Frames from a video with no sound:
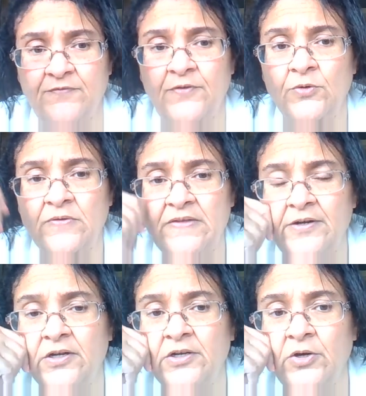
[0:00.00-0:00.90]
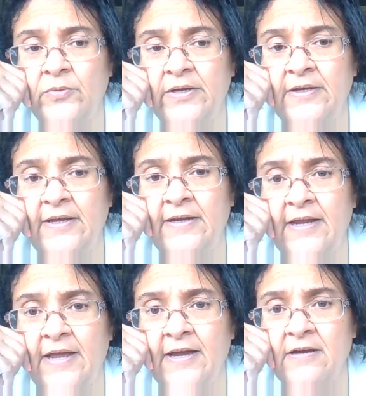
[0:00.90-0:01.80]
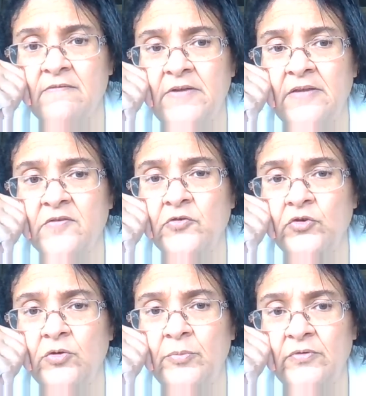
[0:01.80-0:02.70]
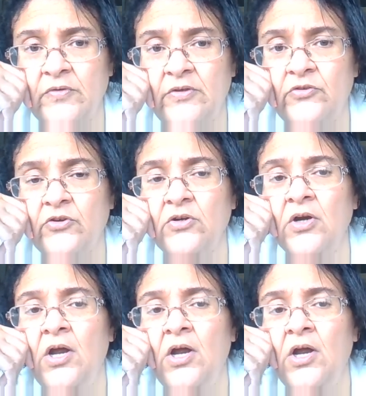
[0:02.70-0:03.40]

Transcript: folks that are going to go in and have a surgical procedure